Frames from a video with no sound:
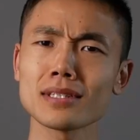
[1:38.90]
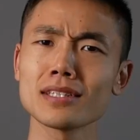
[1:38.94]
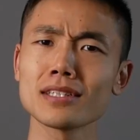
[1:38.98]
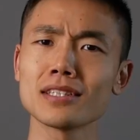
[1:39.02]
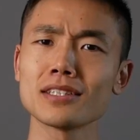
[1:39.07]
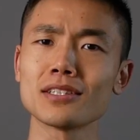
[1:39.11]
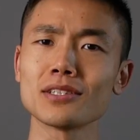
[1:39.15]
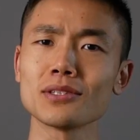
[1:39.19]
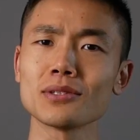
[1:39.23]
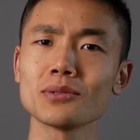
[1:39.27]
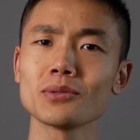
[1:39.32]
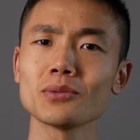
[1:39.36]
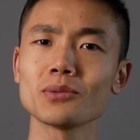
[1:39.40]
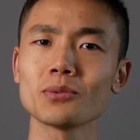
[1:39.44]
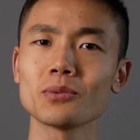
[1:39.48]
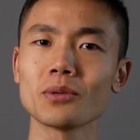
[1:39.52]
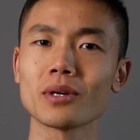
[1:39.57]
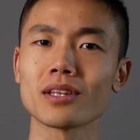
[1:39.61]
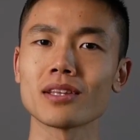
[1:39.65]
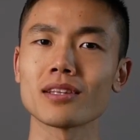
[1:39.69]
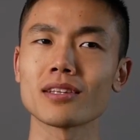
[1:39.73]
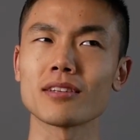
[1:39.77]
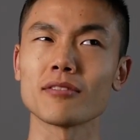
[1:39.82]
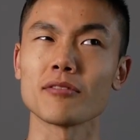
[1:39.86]
to do
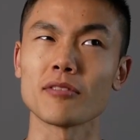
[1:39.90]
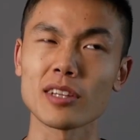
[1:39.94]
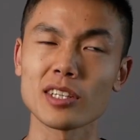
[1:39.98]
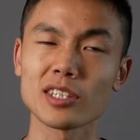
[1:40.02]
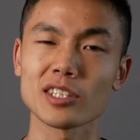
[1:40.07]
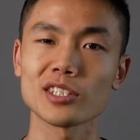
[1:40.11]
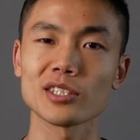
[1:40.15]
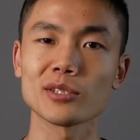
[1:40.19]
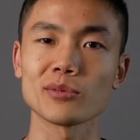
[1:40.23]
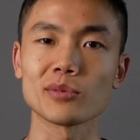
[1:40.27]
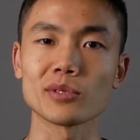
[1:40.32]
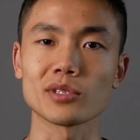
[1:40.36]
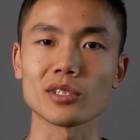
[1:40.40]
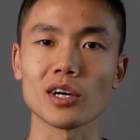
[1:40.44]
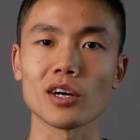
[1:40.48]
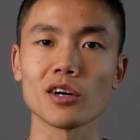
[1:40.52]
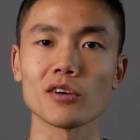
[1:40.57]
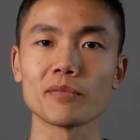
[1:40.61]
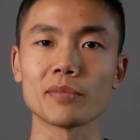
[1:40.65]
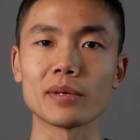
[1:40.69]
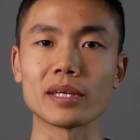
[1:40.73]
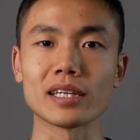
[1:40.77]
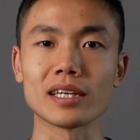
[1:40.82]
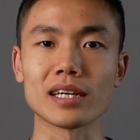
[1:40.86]
with DaVinci
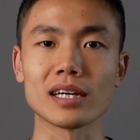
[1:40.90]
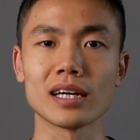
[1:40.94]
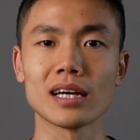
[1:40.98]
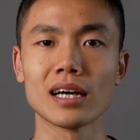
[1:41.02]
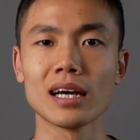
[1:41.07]
Resolve being a